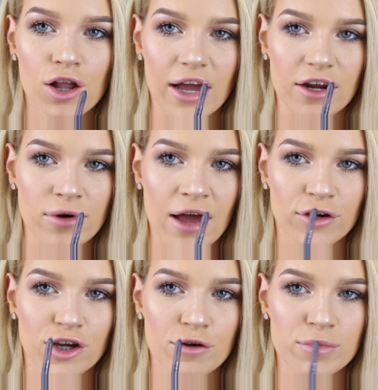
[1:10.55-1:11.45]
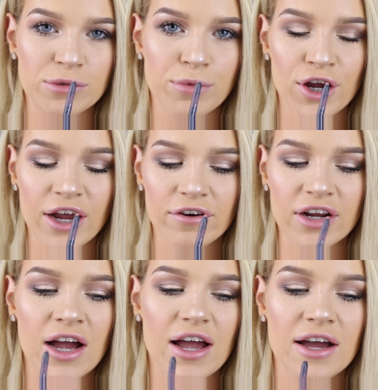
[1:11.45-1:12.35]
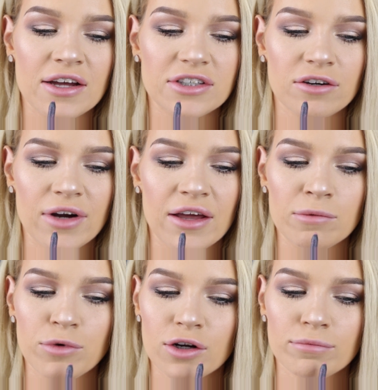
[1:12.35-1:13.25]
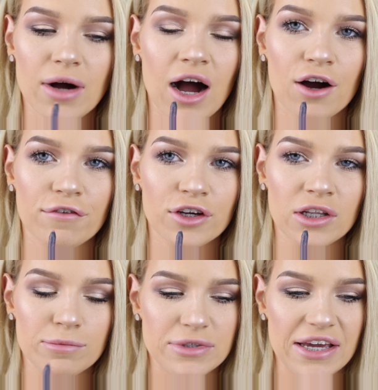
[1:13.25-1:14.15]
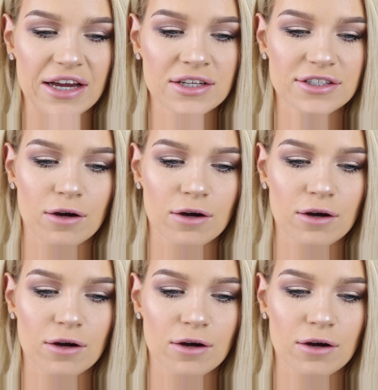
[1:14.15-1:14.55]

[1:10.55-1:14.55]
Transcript: like around the cupid's bow area and around the bottom part of your lips here.